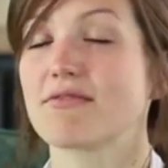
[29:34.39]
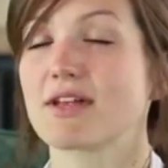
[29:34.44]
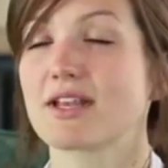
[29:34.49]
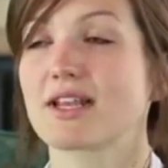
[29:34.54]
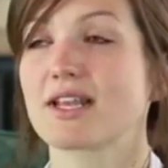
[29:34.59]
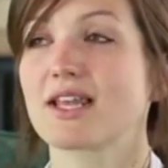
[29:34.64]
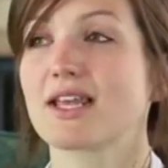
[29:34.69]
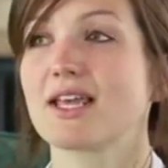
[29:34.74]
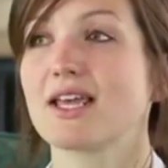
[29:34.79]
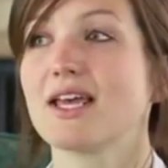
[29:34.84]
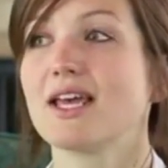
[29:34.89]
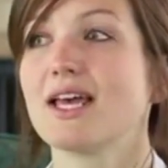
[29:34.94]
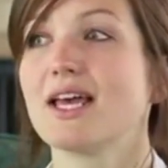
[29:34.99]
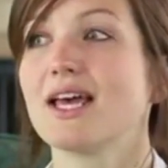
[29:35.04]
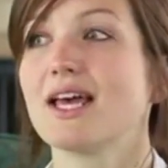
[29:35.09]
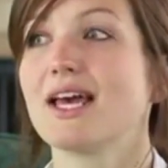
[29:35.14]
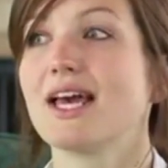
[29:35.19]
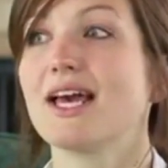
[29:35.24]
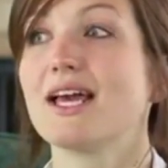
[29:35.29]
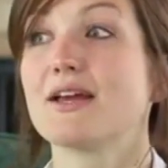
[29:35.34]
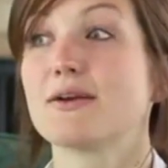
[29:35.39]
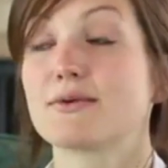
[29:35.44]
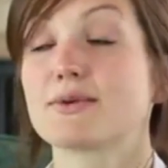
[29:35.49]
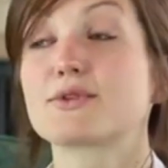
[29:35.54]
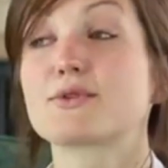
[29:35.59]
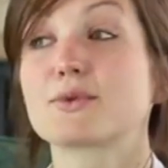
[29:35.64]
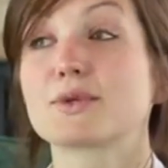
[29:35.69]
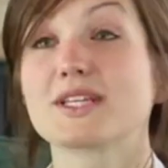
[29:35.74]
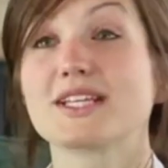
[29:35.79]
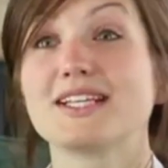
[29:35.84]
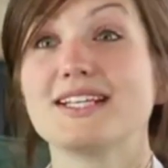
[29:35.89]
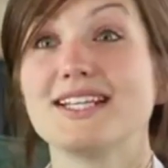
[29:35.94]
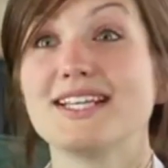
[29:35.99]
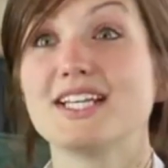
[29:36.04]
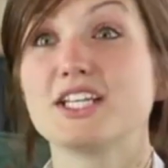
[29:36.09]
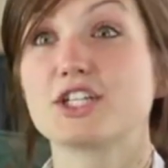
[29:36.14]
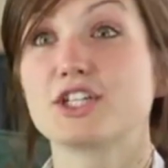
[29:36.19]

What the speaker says: And it was really neat.